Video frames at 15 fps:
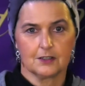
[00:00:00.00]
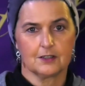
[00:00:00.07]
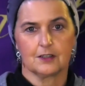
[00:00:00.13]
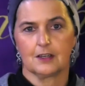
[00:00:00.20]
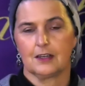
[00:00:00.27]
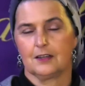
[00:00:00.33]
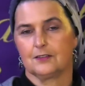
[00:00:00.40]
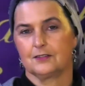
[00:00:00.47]
into the
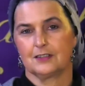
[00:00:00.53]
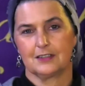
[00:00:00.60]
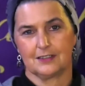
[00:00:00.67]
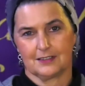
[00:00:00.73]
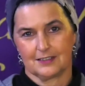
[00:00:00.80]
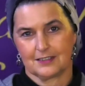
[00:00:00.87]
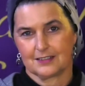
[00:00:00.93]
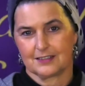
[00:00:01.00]

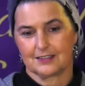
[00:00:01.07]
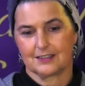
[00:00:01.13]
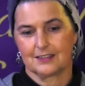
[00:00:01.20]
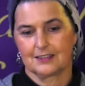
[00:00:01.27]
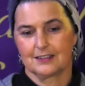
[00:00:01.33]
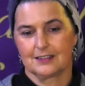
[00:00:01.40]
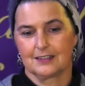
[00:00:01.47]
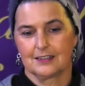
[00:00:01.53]
heavens.
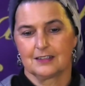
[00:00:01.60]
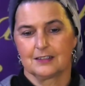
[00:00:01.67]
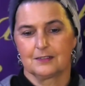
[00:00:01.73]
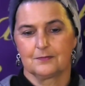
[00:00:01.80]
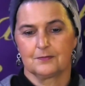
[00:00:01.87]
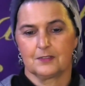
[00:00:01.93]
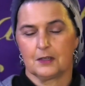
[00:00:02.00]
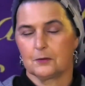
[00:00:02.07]

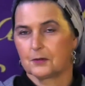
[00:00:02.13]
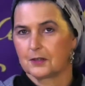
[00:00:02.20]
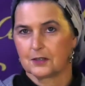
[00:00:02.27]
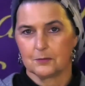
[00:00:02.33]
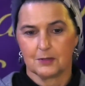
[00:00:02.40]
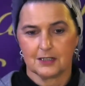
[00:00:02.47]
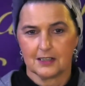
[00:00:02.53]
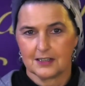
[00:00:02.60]
They were going to
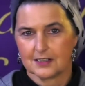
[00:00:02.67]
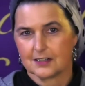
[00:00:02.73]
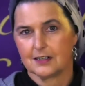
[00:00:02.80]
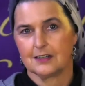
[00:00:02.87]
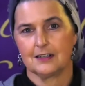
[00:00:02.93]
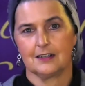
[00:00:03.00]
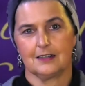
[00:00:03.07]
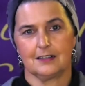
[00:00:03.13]
be like
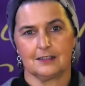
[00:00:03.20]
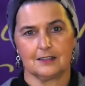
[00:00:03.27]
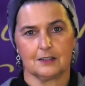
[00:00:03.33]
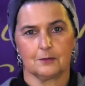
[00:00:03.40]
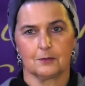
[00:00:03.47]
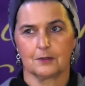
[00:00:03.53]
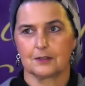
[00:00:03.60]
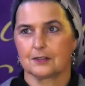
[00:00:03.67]
God. They
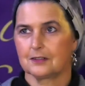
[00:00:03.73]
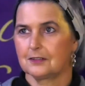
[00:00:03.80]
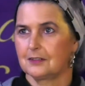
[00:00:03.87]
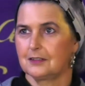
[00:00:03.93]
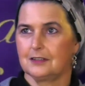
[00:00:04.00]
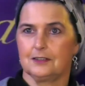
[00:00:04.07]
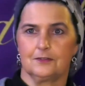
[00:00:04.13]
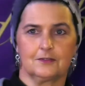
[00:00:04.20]
were going to
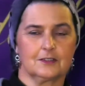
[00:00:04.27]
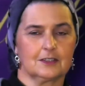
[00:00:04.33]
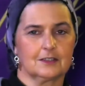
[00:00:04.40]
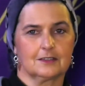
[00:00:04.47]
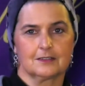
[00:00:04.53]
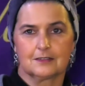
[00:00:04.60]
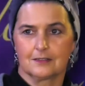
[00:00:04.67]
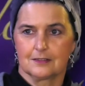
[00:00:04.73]
lift
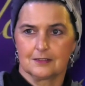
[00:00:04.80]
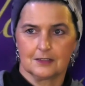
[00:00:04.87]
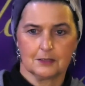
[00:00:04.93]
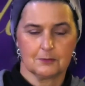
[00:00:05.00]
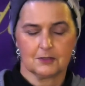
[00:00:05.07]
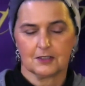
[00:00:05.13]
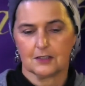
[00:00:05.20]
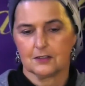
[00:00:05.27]

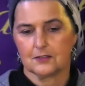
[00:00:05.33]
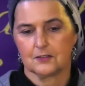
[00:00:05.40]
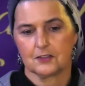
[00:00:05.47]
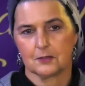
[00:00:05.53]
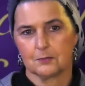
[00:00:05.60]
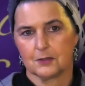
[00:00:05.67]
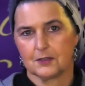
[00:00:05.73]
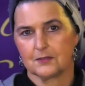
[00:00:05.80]
themselves
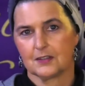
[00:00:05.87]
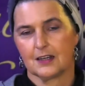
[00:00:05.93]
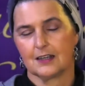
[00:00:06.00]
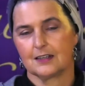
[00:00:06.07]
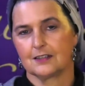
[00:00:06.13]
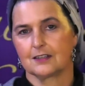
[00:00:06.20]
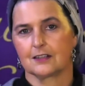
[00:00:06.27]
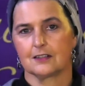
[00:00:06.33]
above the
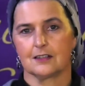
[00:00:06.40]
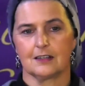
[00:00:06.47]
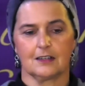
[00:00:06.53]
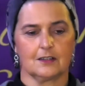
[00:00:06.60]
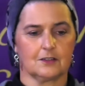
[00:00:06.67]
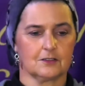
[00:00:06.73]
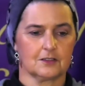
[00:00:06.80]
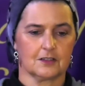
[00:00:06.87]
height of the
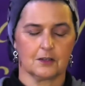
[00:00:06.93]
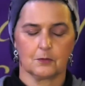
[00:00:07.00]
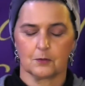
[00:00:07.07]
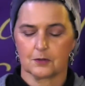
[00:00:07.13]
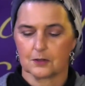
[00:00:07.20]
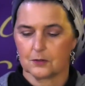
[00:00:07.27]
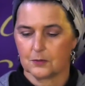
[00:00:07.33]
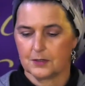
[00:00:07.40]
clouds. They
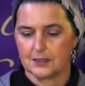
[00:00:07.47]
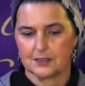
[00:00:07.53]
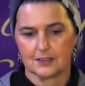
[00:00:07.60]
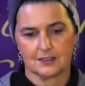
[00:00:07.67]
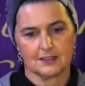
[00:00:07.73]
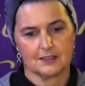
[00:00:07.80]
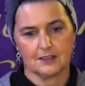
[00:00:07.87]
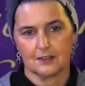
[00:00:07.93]
were going to
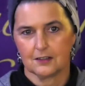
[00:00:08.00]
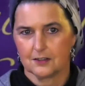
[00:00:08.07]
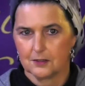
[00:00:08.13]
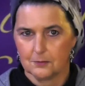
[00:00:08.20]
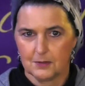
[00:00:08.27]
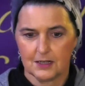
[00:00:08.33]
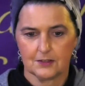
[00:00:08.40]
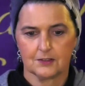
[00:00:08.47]
sit on the
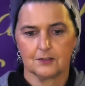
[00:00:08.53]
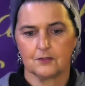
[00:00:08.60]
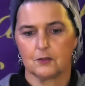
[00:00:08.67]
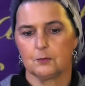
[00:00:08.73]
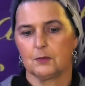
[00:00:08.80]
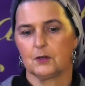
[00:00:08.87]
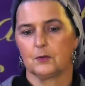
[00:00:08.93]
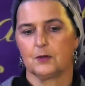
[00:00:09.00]
Mount of the
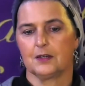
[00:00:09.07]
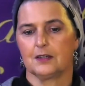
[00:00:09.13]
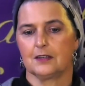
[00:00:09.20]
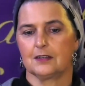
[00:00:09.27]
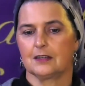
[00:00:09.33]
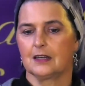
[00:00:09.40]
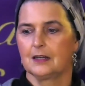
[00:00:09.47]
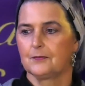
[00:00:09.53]

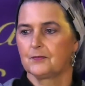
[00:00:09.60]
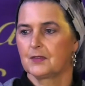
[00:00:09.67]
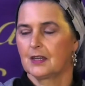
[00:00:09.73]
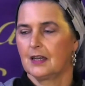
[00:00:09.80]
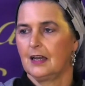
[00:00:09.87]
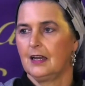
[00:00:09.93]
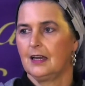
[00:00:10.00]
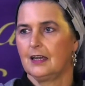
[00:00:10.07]
Moed.
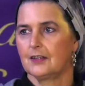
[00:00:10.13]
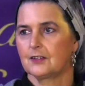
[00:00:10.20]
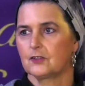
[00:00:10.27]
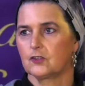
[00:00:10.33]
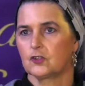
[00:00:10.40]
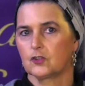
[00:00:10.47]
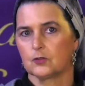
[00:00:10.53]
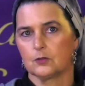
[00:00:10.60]
And
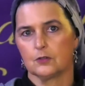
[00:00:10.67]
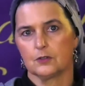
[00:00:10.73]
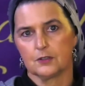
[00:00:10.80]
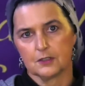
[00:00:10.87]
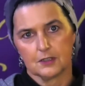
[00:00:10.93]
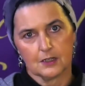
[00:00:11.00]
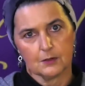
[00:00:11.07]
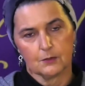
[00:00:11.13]
the tool
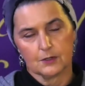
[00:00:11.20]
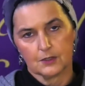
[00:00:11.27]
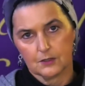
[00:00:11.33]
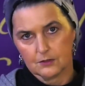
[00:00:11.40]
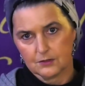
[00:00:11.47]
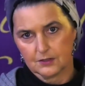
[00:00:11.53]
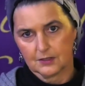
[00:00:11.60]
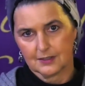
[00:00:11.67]
that they were
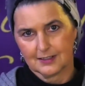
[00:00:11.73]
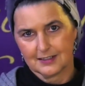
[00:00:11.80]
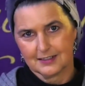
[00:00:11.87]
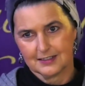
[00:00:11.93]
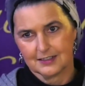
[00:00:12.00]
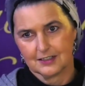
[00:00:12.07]
using